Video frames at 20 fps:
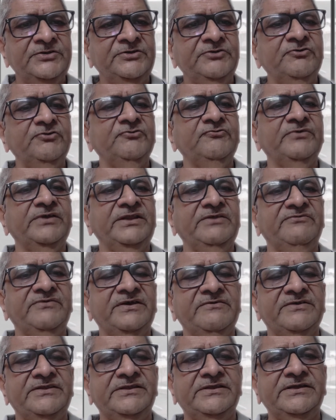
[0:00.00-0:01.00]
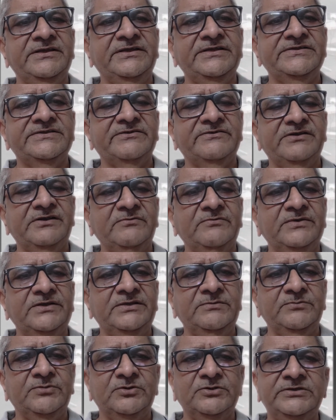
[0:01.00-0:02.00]
you have to verify whether it is available
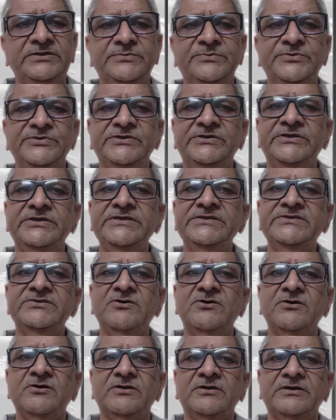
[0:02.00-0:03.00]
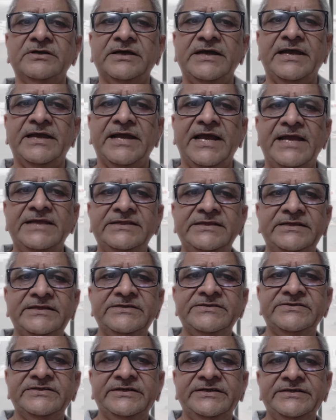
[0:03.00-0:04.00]
in both depositories or either
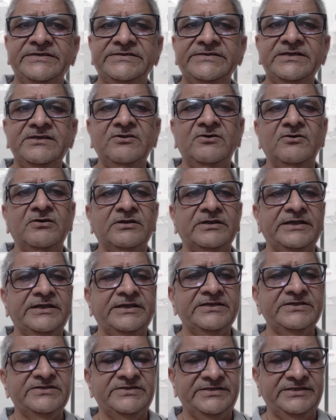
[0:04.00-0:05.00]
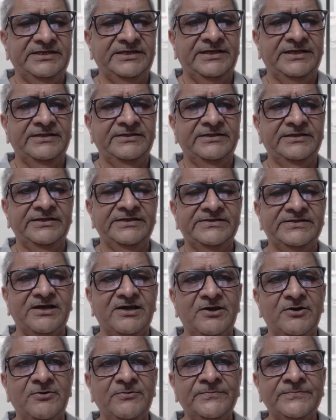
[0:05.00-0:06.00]
a CDSL or NSDL, and that is
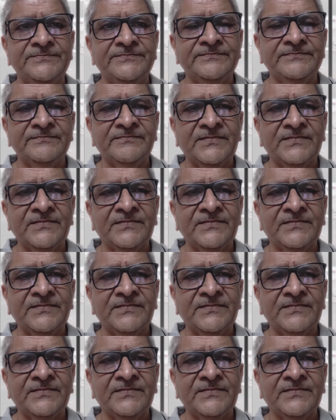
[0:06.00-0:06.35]
how